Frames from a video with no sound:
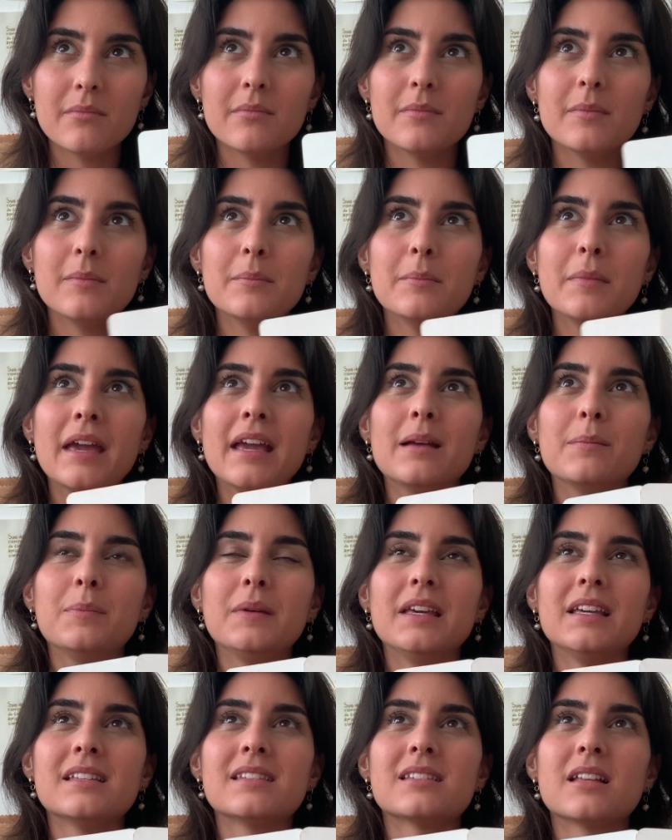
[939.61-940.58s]
may
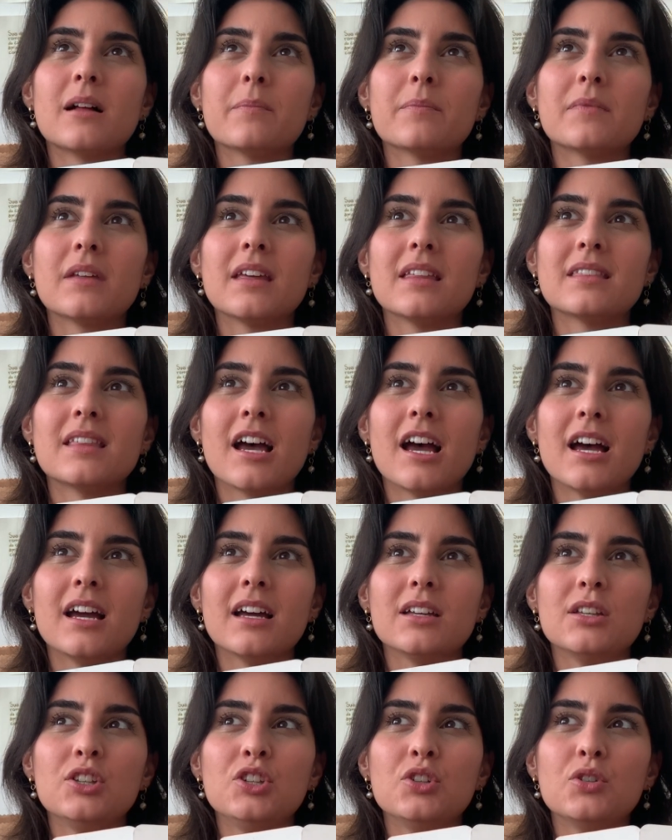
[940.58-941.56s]
be something that
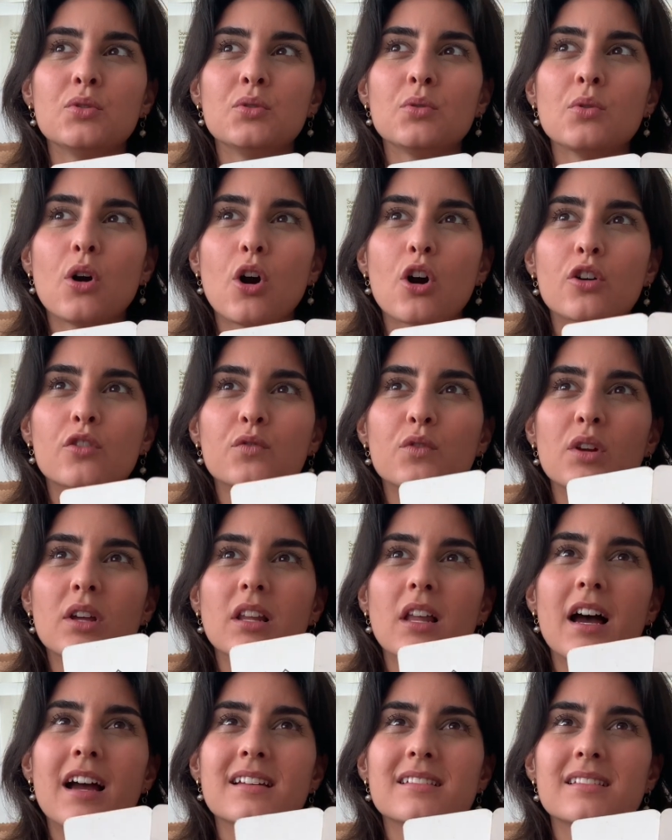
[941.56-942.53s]
you are
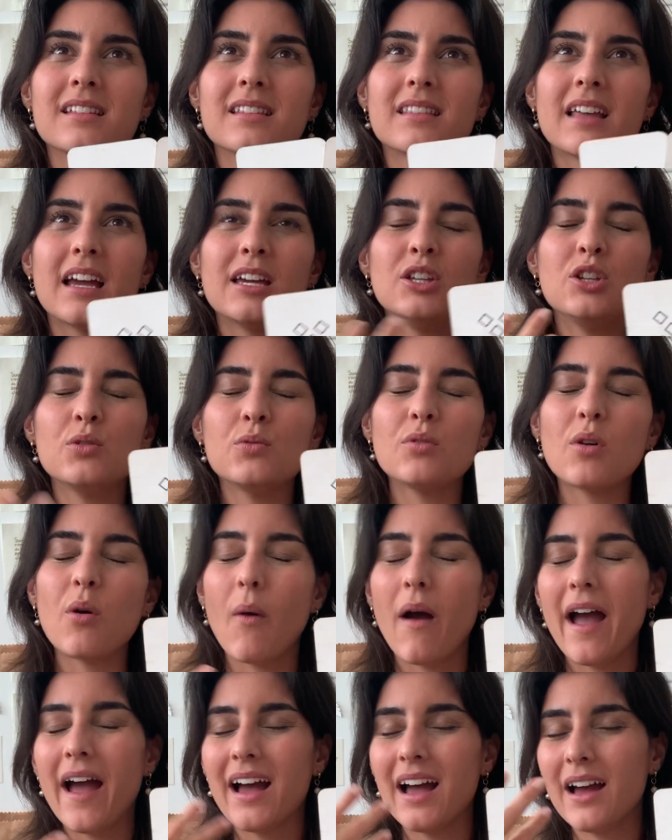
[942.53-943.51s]
realizing that you
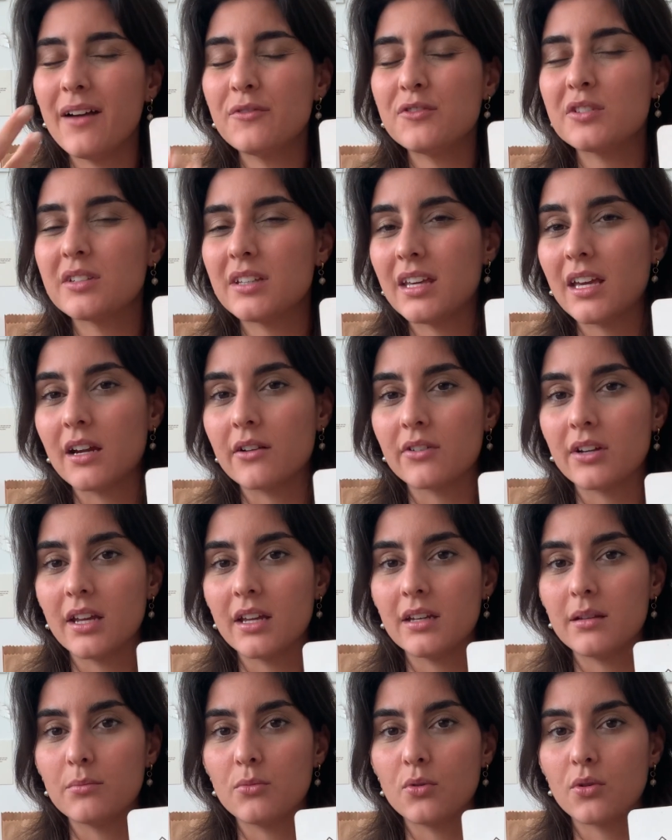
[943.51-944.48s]
don't have to carry
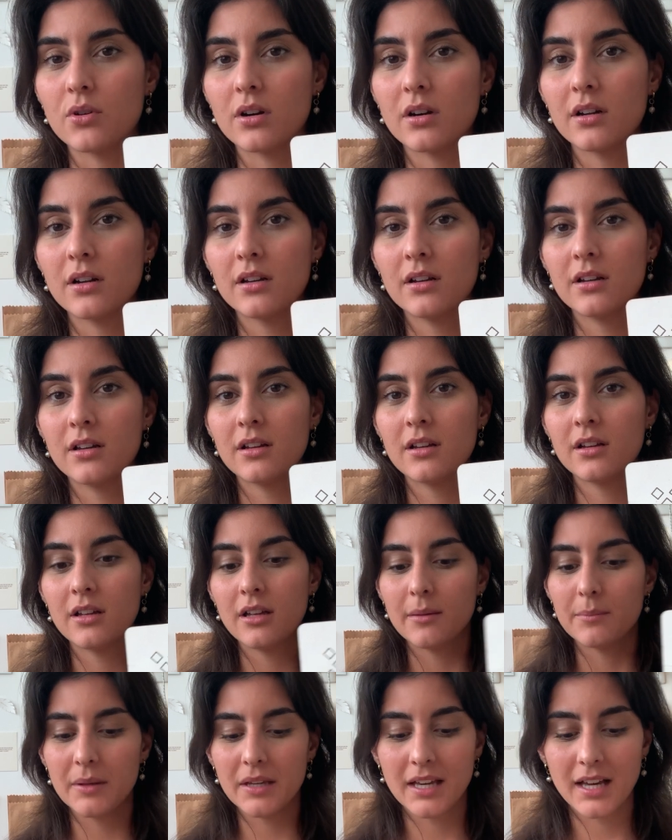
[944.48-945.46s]
anymore,
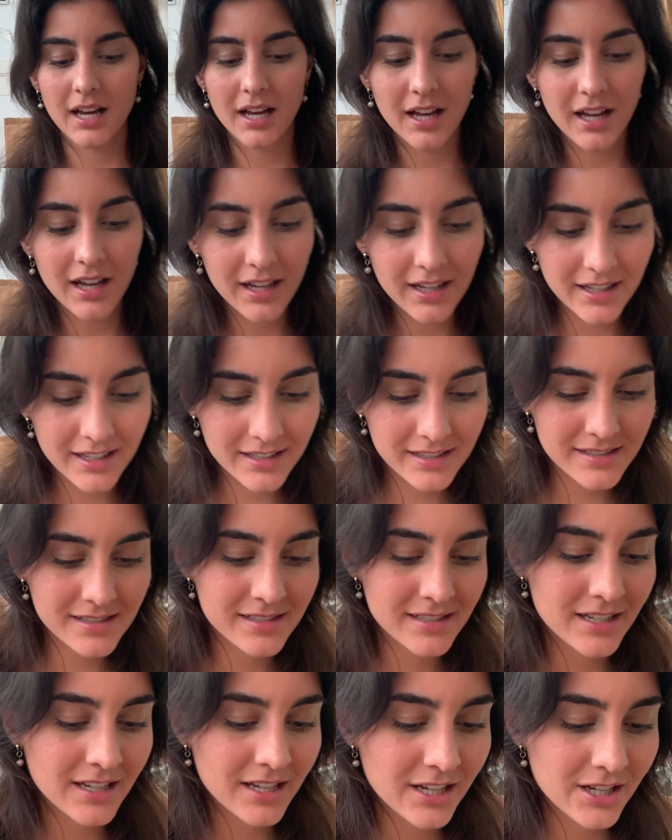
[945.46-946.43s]
because
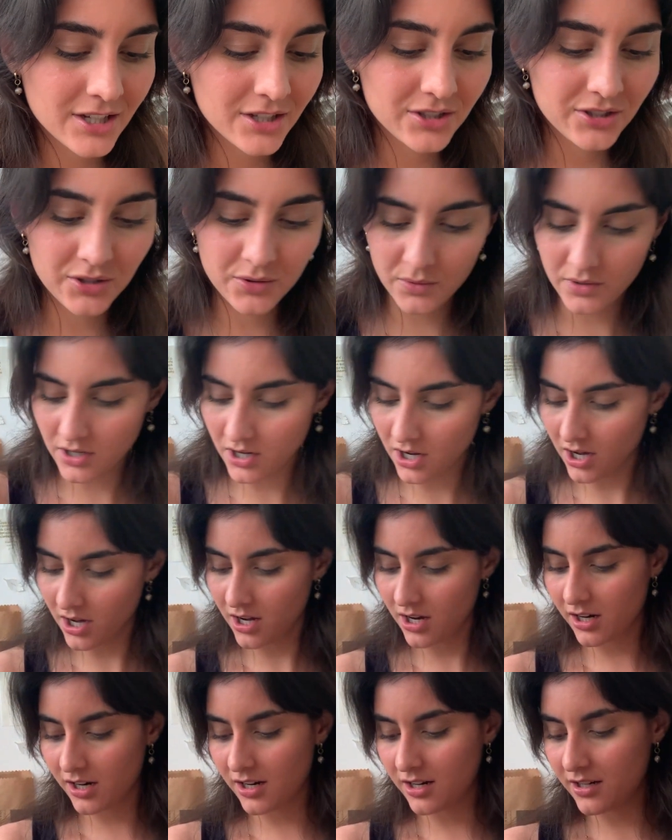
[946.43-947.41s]
you
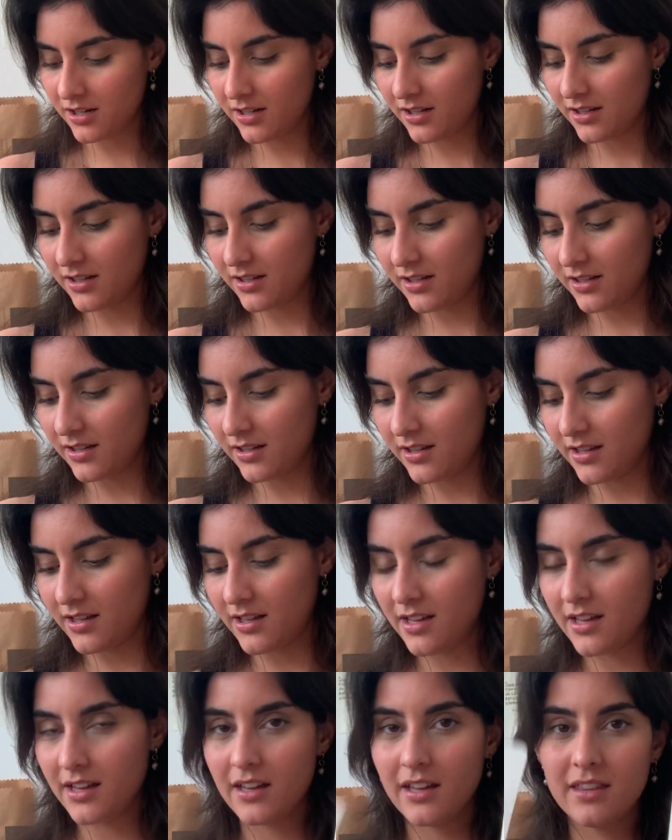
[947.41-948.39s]
are
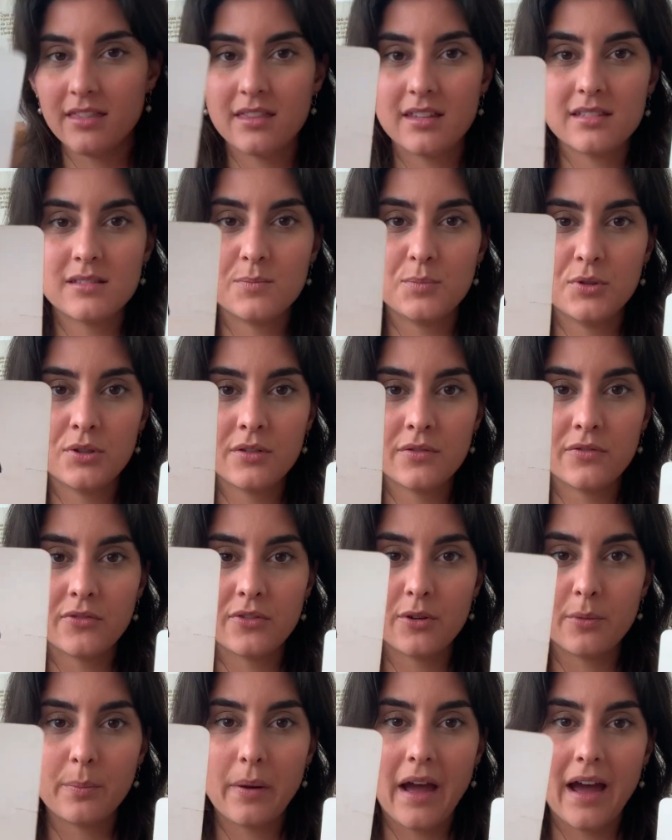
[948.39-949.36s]
in this
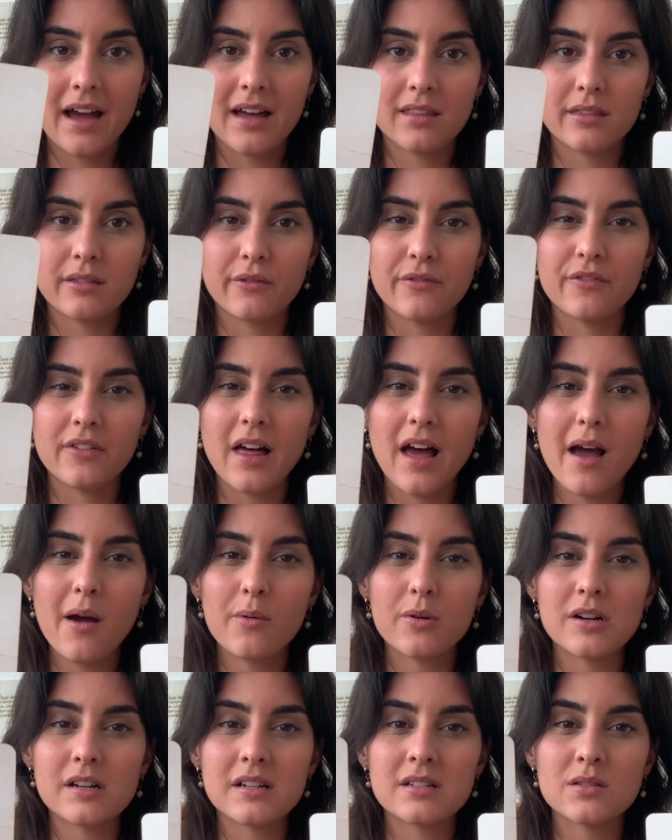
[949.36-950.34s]
beautiful path of
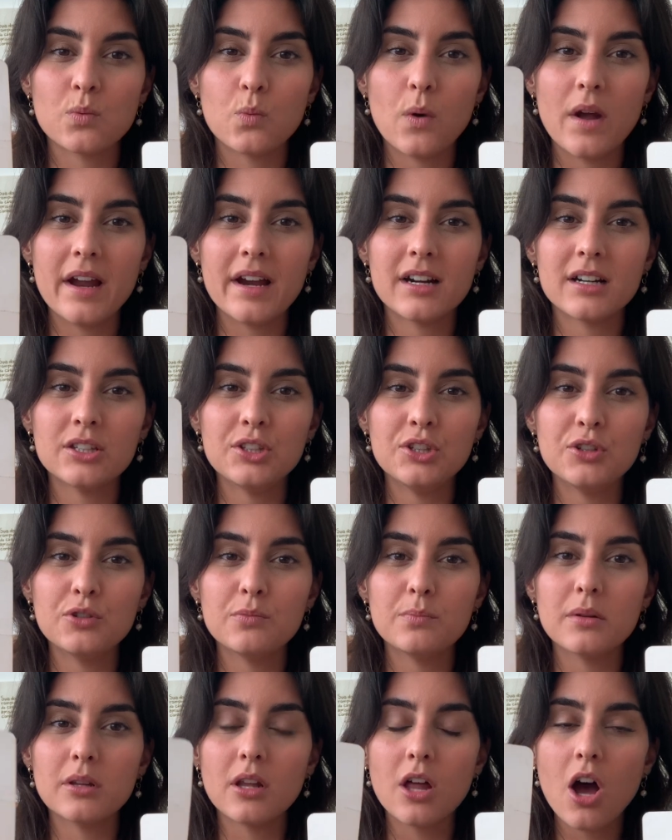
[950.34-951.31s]
flowers where you
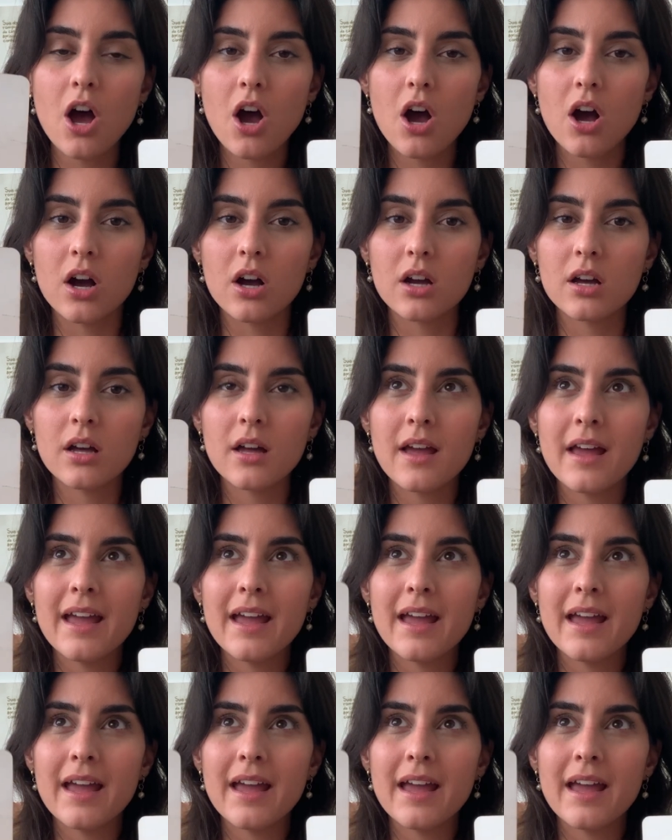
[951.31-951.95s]
belong.